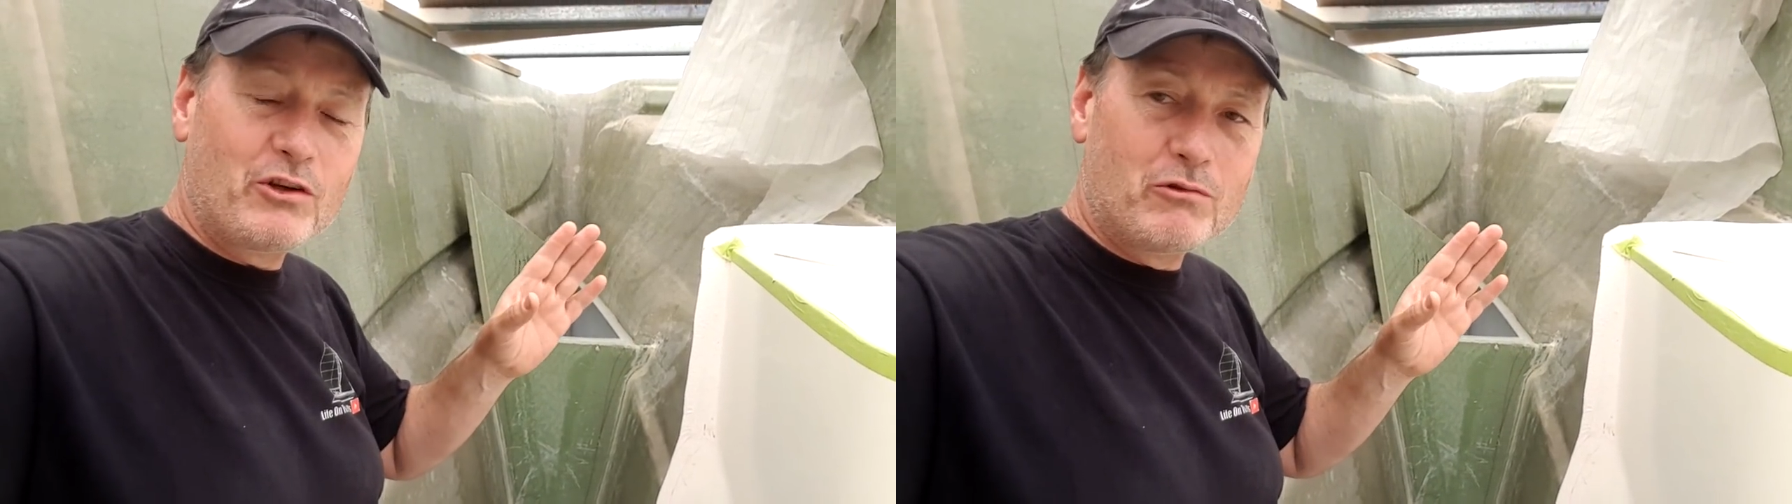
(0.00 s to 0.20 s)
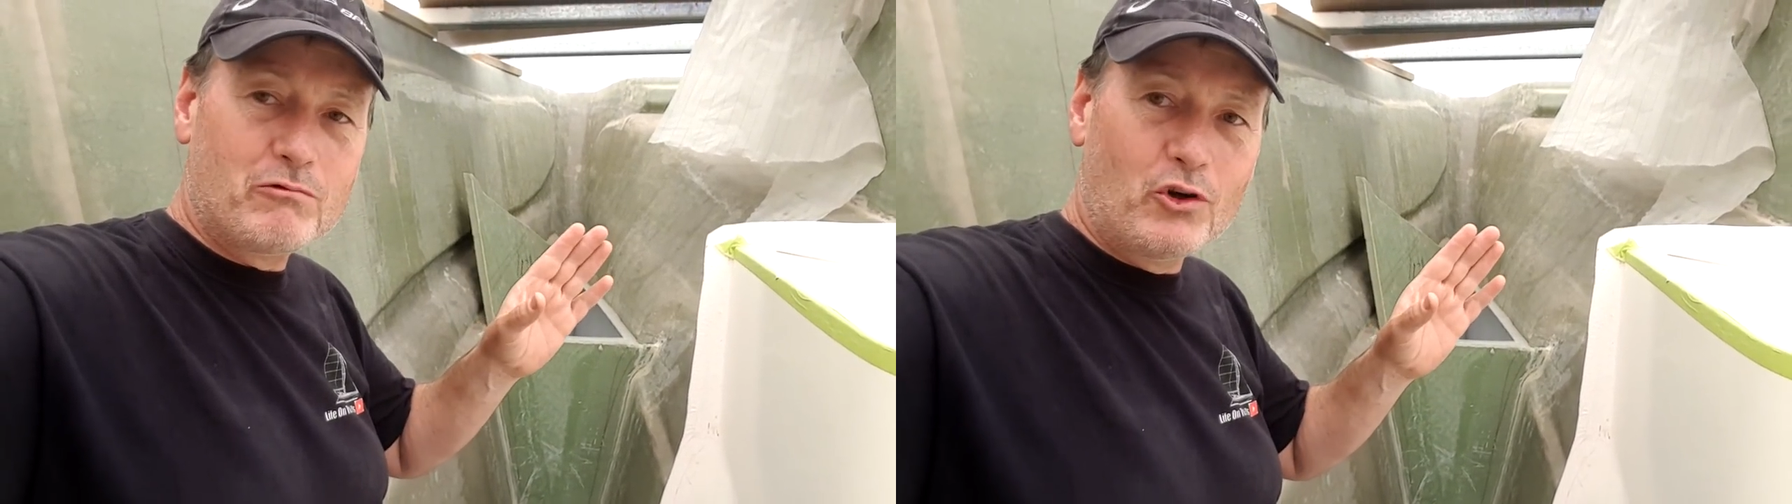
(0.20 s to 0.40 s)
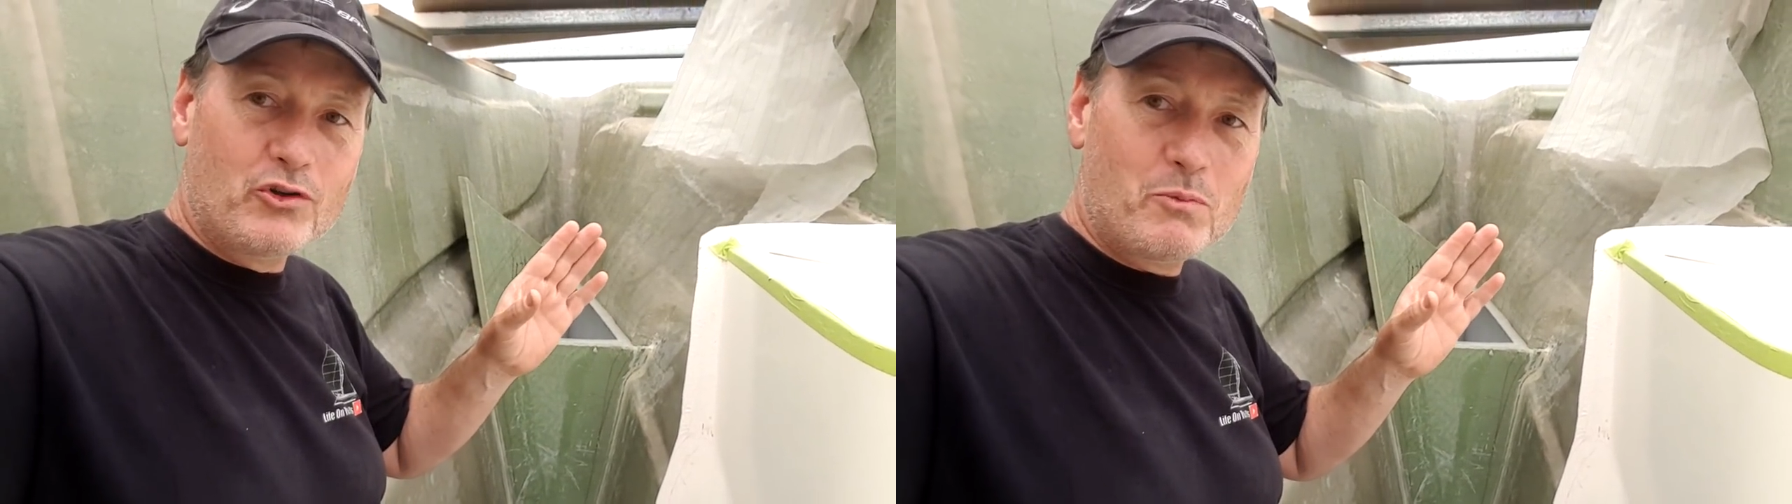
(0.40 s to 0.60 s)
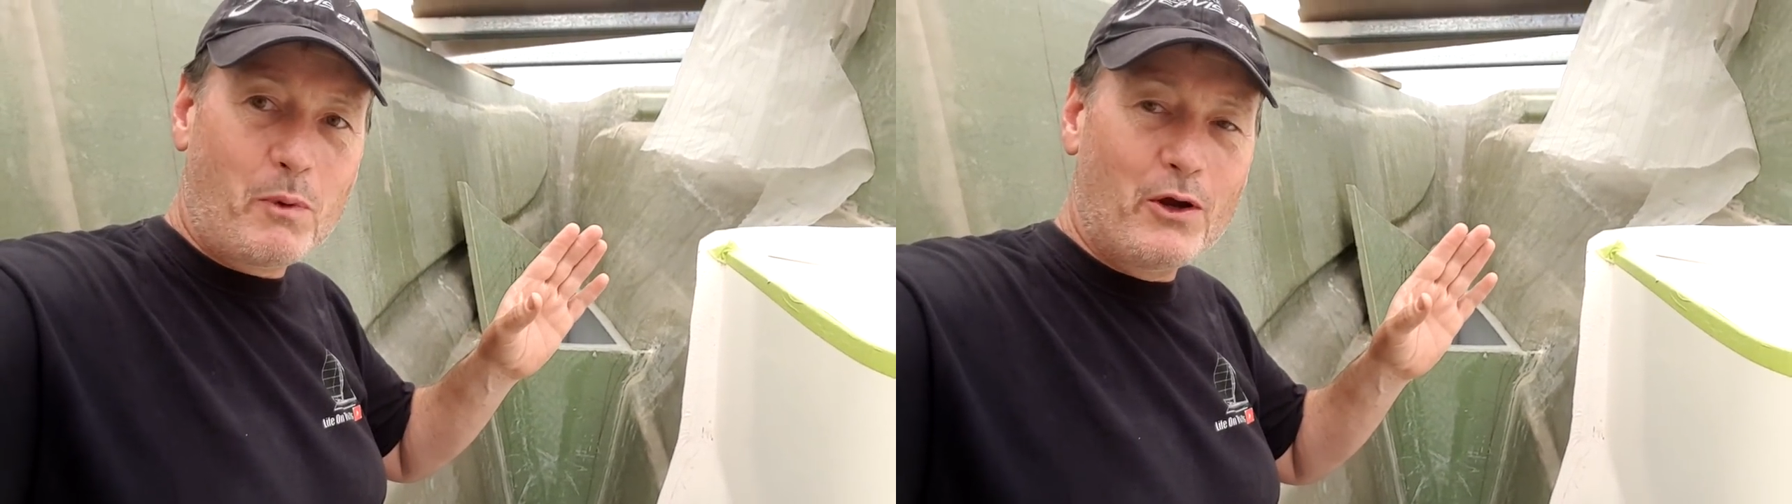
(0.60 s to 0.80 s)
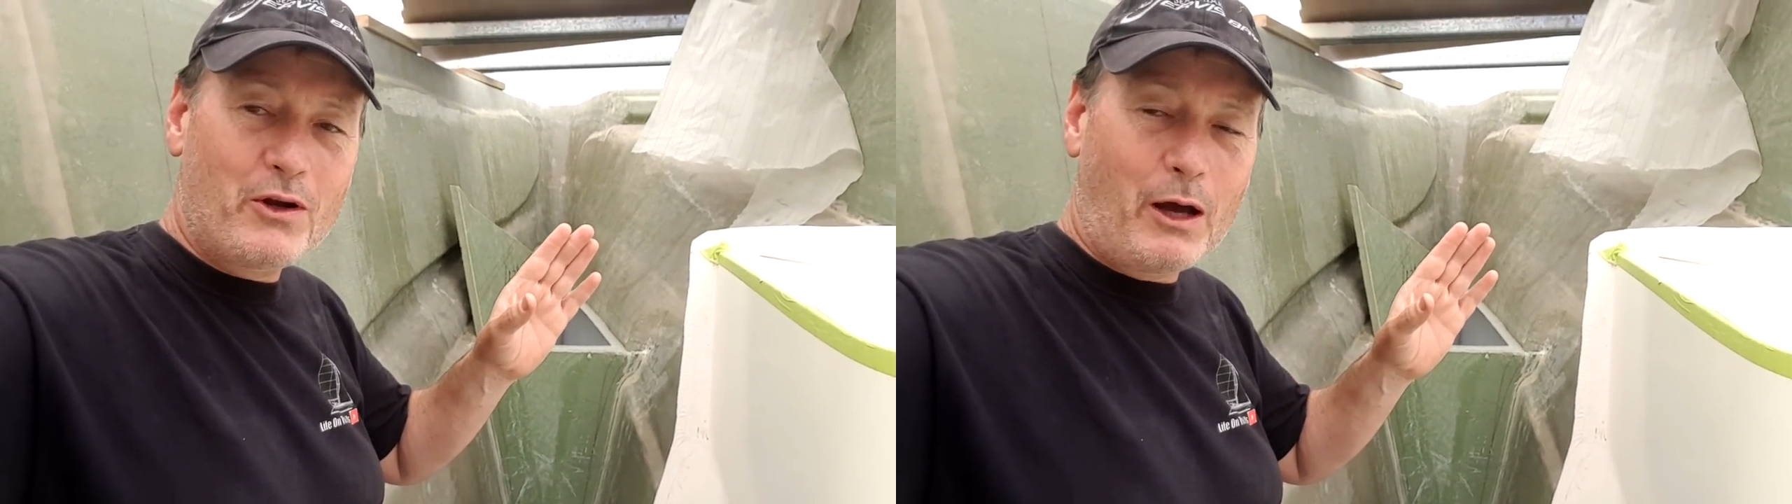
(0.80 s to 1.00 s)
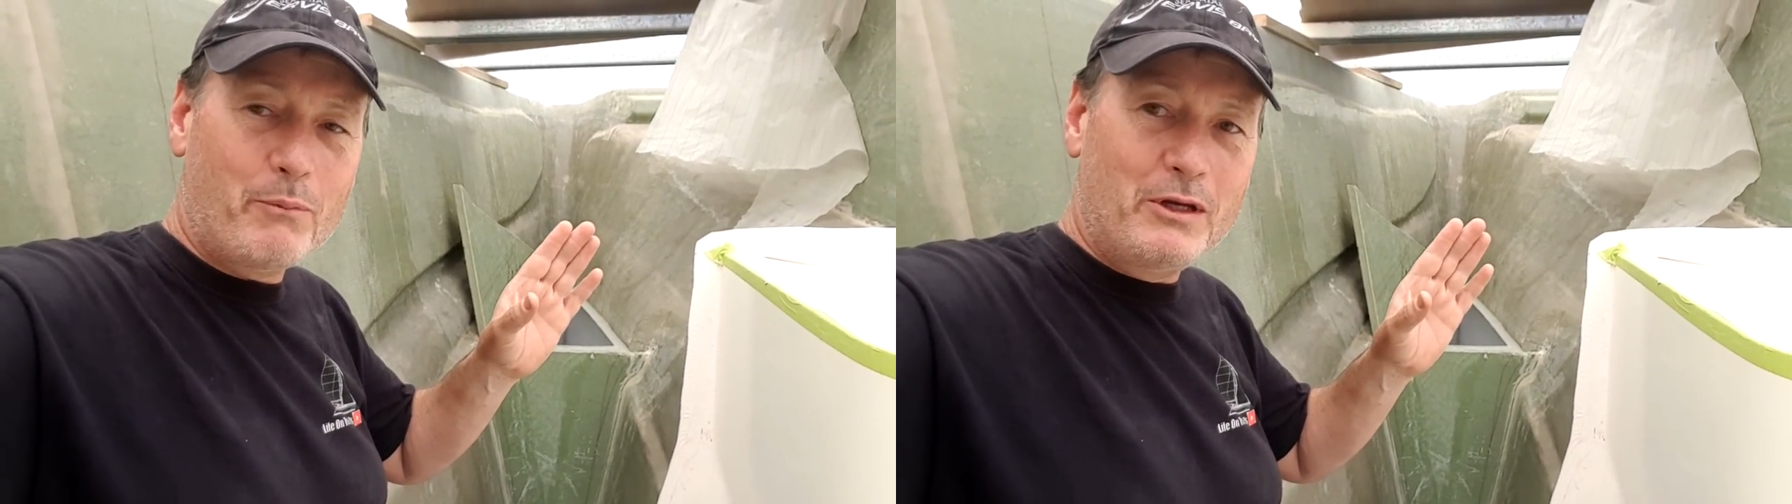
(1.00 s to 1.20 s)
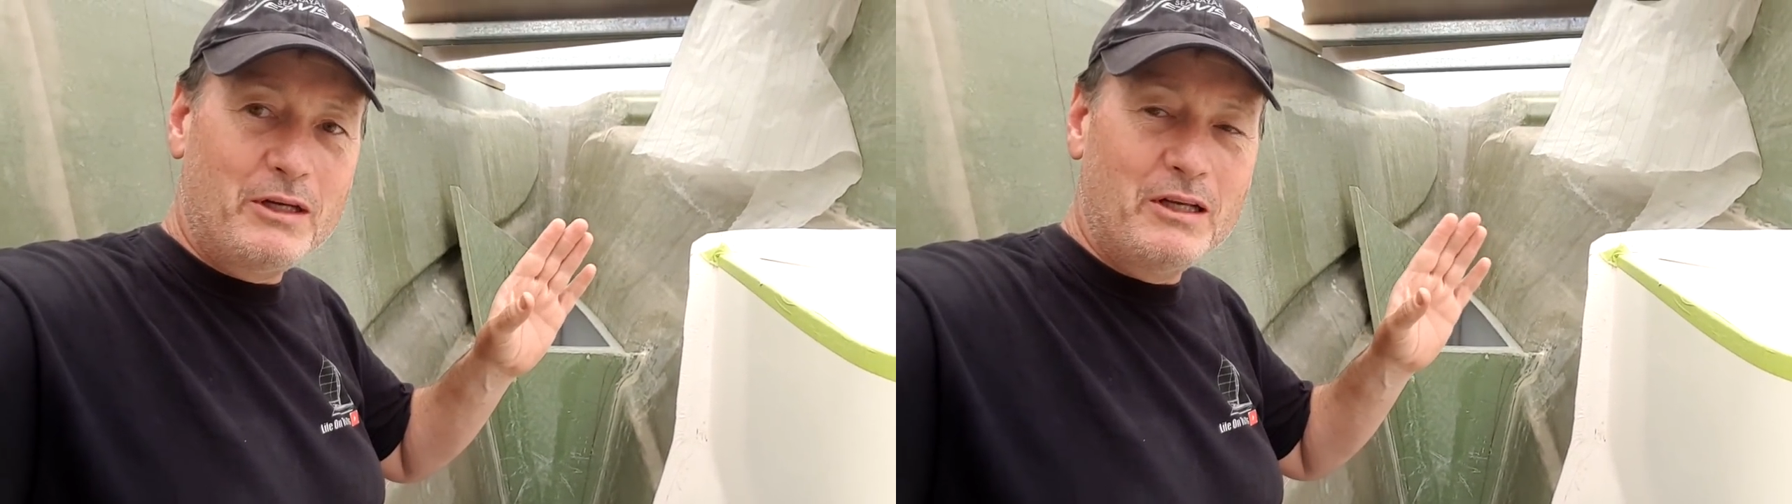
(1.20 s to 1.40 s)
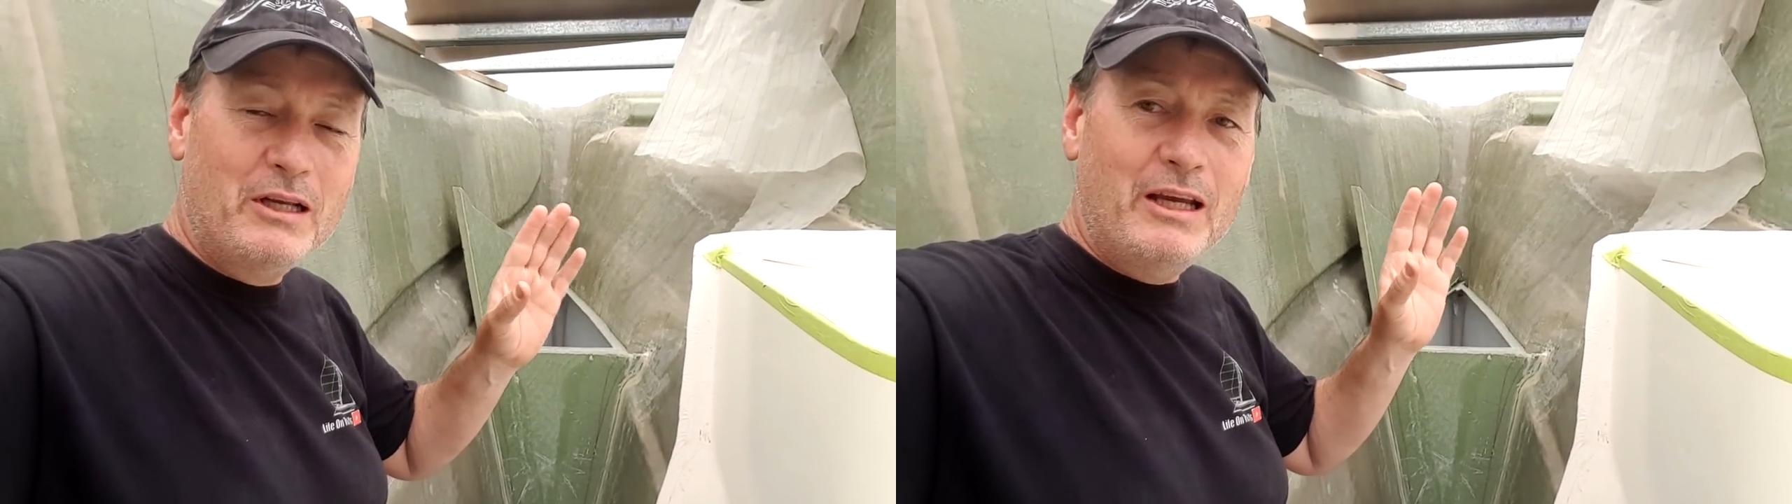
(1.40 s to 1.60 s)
on Ron's boat up in